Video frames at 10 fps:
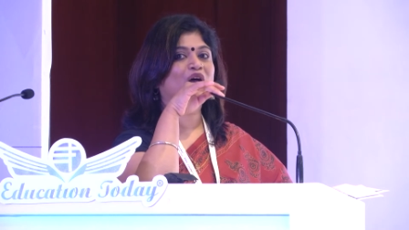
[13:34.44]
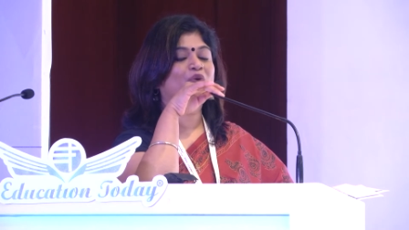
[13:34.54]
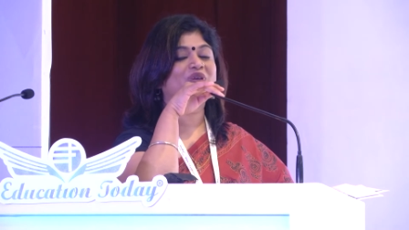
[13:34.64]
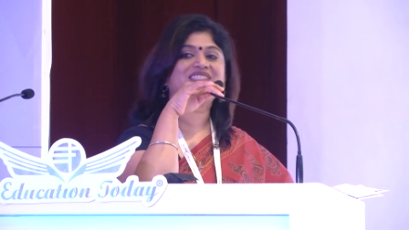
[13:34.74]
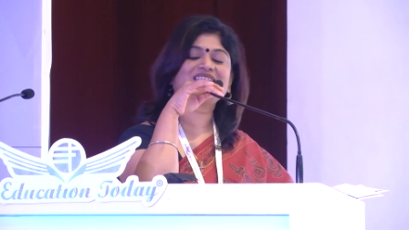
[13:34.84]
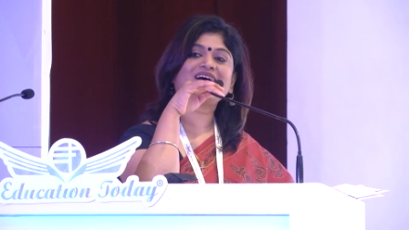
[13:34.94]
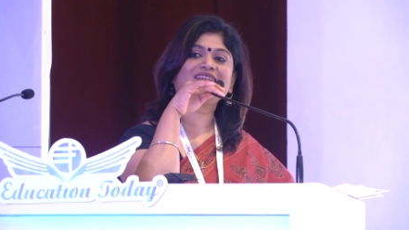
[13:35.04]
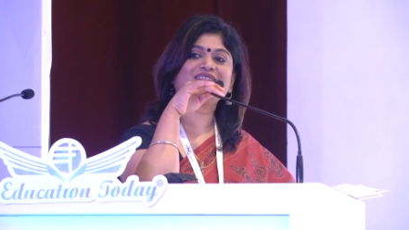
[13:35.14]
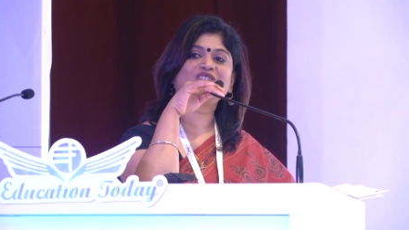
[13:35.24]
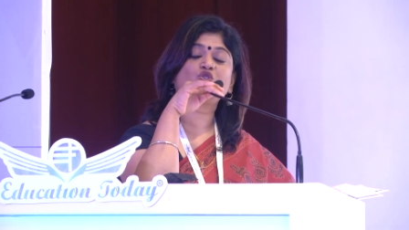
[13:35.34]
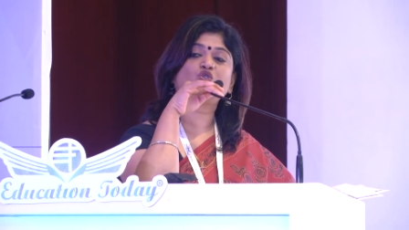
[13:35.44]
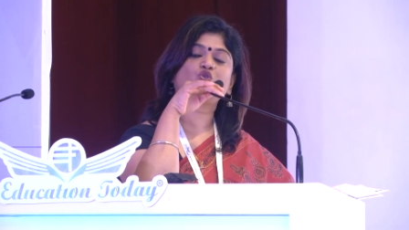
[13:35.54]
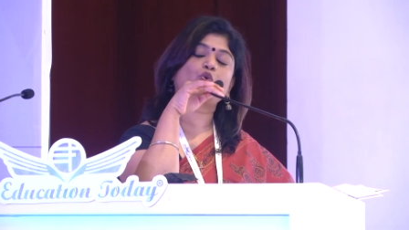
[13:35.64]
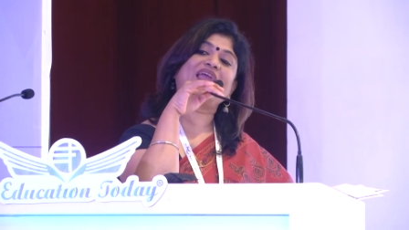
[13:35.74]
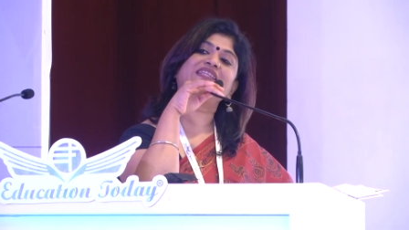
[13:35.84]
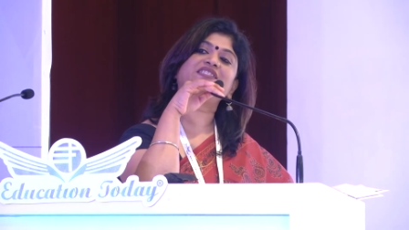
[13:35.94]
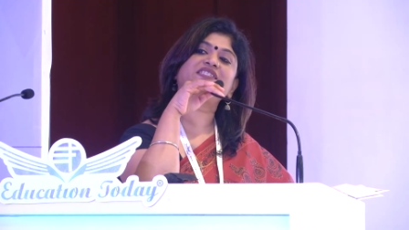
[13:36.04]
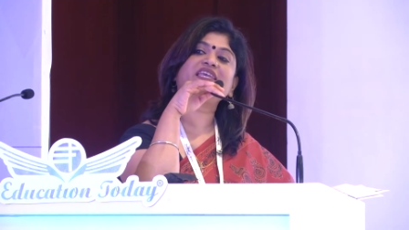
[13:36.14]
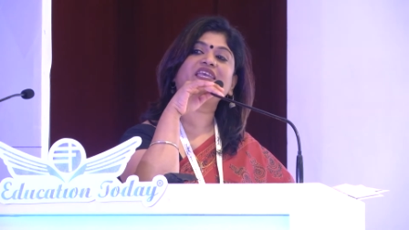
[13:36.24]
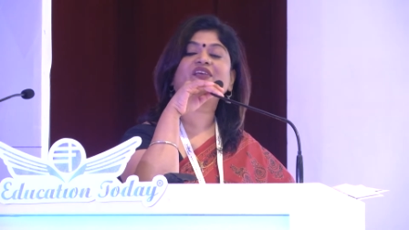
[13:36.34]
We started
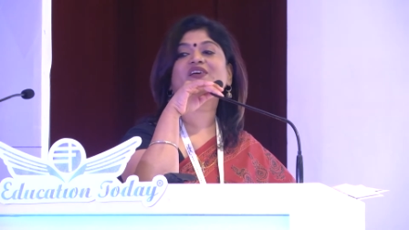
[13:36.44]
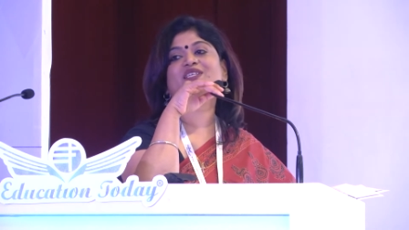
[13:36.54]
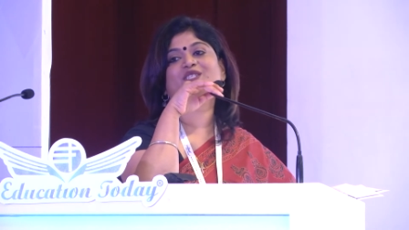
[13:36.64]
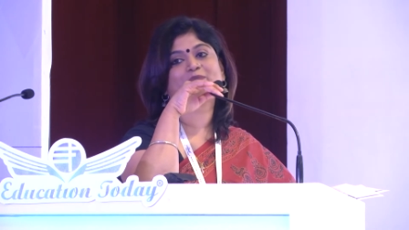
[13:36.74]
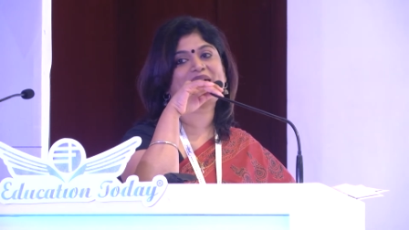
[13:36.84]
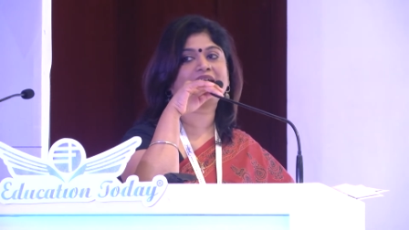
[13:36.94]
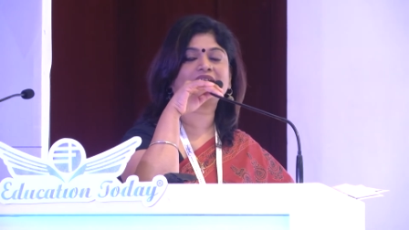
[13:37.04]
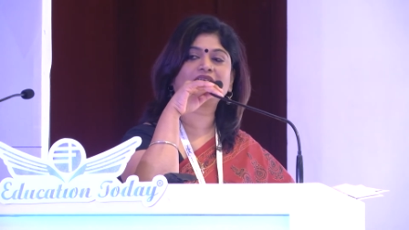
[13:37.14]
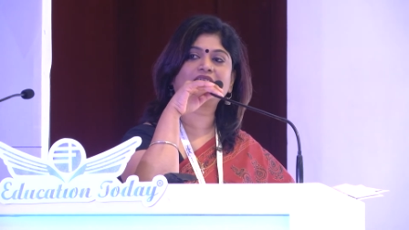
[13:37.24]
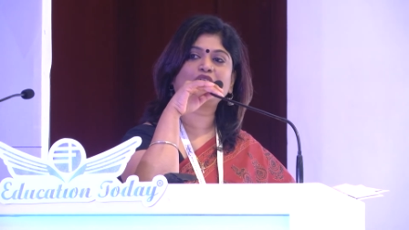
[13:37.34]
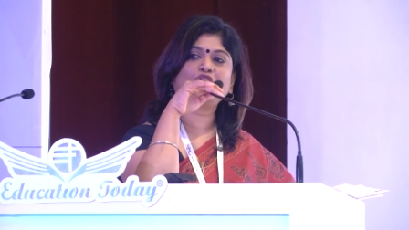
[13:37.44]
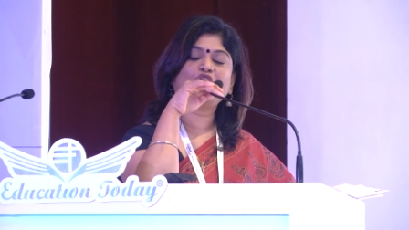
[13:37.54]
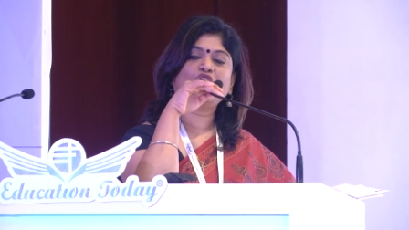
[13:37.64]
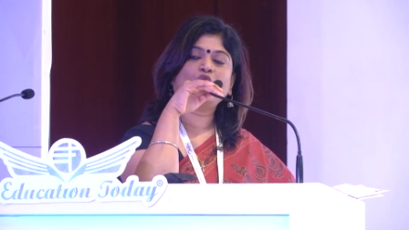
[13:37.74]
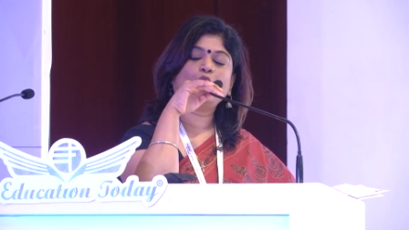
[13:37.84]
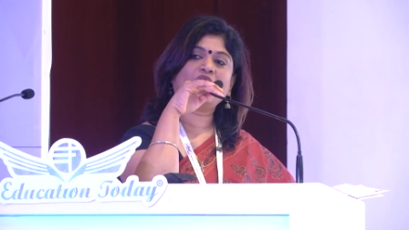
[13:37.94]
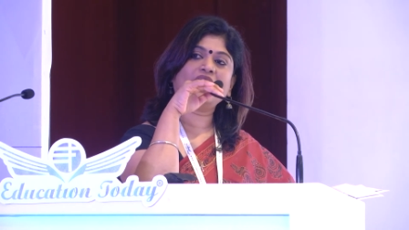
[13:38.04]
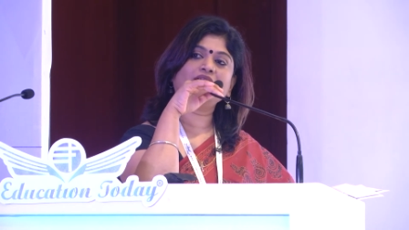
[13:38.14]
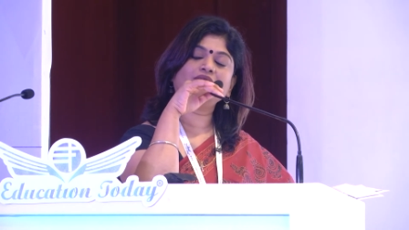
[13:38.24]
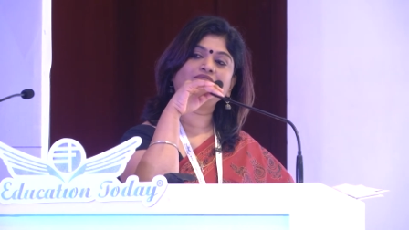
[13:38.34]
20 years back
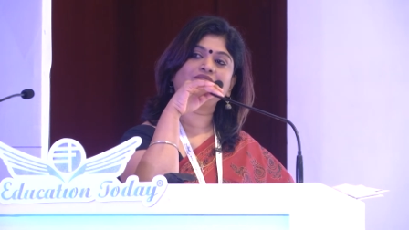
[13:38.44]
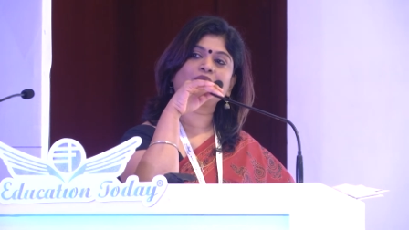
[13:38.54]
when